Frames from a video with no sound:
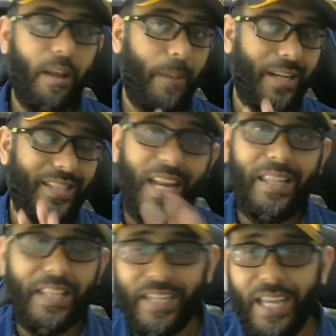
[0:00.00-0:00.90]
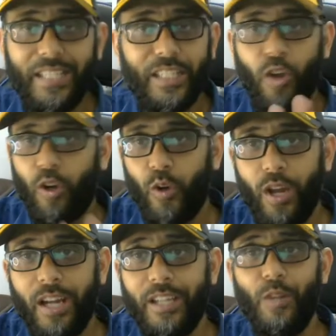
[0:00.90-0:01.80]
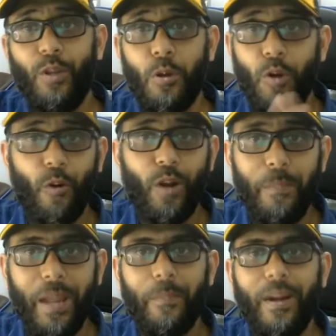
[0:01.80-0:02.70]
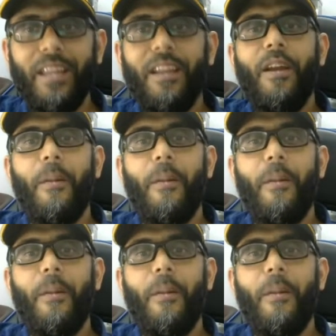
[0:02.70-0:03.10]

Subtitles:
But selling the gigs is not going to hurt you. You're going to only make money.